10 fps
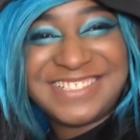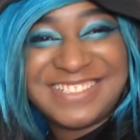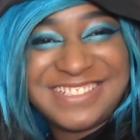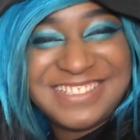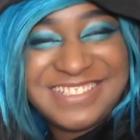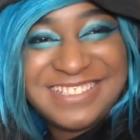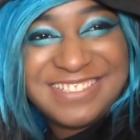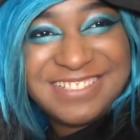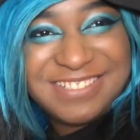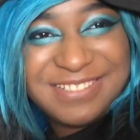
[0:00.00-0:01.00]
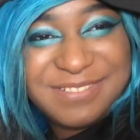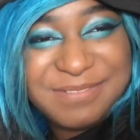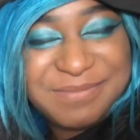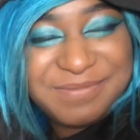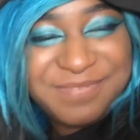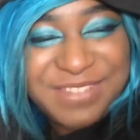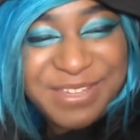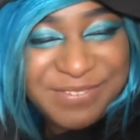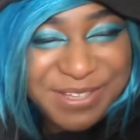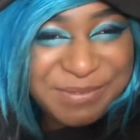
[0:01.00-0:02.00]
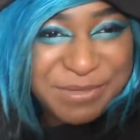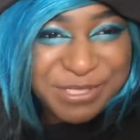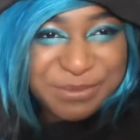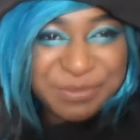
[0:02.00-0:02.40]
I was just trying to make you feel better. I very much